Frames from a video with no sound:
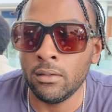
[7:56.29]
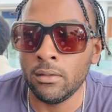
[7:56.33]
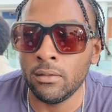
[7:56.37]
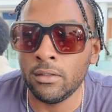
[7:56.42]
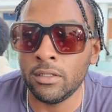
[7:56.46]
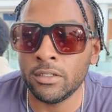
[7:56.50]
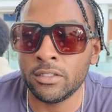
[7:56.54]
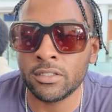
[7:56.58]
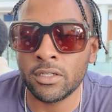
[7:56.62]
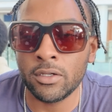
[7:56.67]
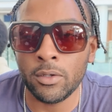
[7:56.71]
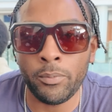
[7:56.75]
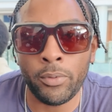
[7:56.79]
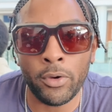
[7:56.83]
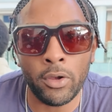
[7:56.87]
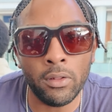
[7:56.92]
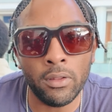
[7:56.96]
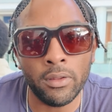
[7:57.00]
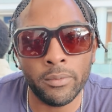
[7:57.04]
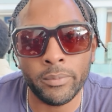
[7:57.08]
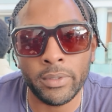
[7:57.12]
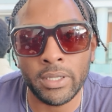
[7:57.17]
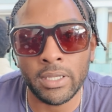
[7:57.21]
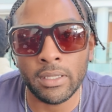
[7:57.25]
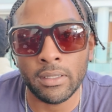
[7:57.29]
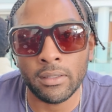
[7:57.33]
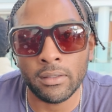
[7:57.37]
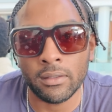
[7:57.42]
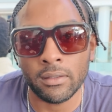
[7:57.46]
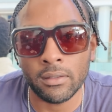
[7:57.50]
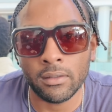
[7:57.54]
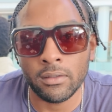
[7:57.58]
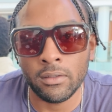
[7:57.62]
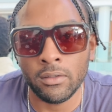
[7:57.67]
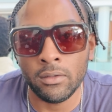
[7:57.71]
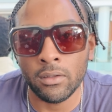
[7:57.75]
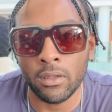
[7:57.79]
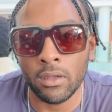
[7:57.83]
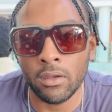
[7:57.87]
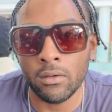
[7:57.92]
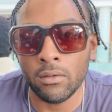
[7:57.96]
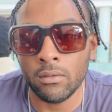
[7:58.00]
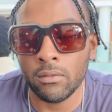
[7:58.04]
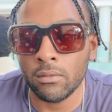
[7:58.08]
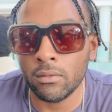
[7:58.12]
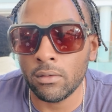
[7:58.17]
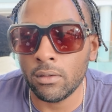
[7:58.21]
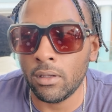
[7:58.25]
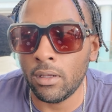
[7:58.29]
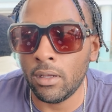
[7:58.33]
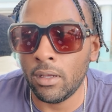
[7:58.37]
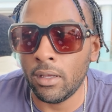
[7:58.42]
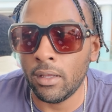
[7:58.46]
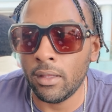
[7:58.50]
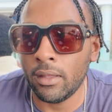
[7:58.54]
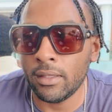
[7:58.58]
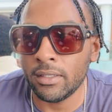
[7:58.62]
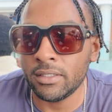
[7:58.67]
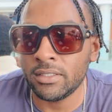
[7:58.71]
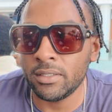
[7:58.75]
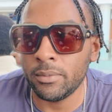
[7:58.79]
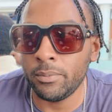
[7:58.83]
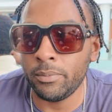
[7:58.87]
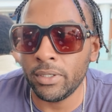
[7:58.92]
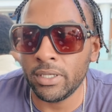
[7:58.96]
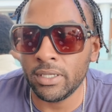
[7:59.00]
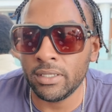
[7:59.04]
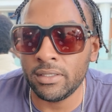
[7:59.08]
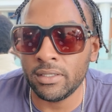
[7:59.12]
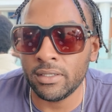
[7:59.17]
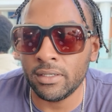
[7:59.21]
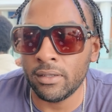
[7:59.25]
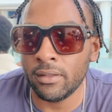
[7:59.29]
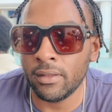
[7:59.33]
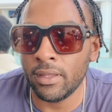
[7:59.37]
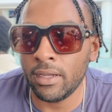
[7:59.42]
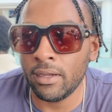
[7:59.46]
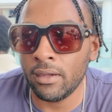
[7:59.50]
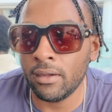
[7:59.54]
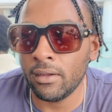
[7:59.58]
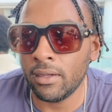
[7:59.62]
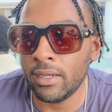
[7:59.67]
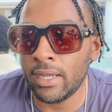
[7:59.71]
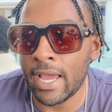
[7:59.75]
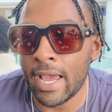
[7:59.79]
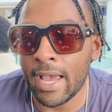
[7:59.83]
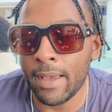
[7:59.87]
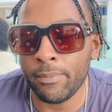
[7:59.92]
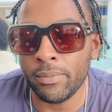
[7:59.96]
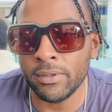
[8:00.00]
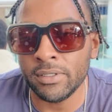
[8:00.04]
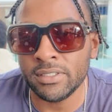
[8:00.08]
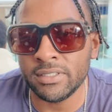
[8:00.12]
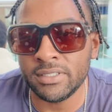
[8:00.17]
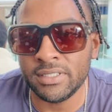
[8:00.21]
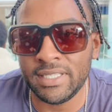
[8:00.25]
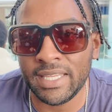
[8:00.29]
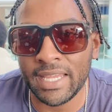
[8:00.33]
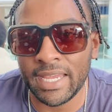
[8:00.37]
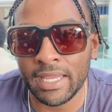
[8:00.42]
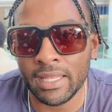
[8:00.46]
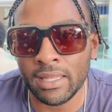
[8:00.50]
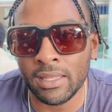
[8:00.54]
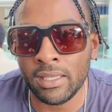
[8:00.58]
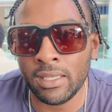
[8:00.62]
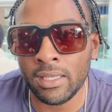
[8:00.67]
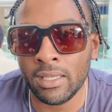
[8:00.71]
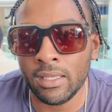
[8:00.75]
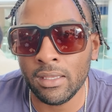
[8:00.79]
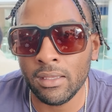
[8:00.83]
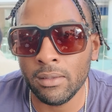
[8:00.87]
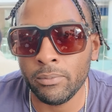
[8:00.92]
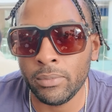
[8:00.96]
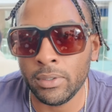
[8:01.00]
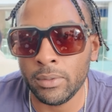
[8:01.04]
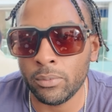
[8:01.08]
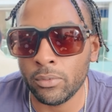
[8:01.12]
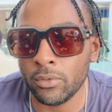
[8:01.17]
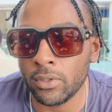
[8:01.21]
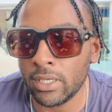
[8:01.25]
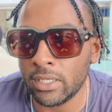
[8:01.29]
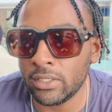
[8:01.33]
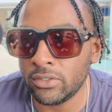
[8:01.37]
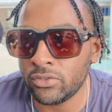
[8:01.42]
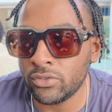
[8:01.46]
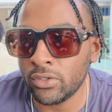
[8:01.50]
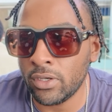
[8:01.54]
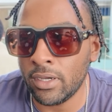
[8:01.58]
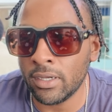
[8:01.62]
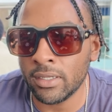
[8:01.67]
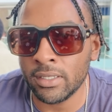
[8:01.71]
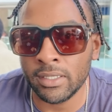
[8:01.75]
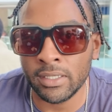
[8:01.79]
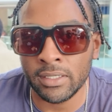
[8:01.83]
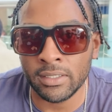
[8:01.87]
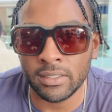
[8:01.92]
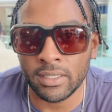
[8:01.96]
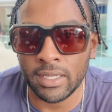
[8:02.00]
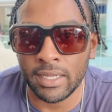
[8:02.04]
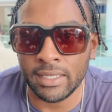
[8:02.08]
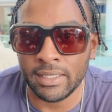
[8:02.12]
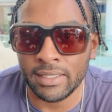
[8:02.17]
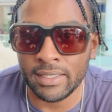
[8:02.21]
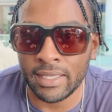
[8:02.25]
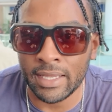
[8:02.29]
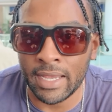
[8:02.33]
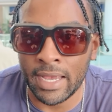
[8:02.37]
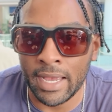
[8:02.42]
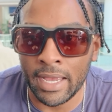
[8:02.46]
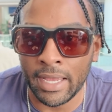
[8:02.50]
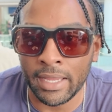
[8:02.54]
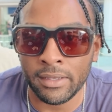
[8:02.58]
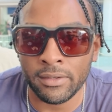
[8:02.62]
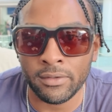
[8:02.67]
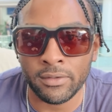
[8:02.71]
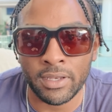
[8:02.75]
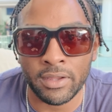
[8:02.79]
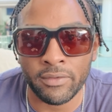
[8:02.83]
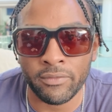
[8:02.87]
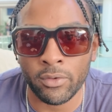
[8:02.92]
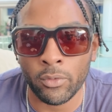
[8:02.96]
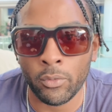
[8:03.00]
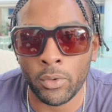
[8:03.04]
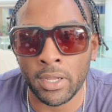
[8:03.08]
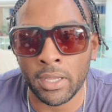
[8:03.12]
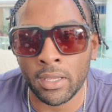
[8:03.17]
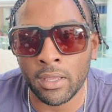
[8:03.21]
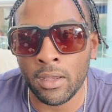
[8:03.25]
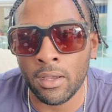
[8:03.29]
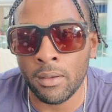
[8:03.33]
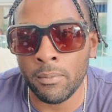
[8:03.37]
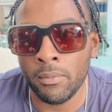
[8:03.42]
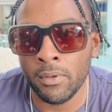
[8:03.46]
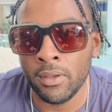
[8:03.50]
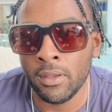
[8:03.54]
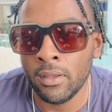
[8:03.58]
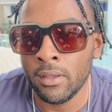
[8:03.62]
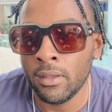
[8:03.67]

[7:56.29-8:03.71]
the scopolamine. You know, it's a big deal there. It happens daily. People get drugged and die and never wake up.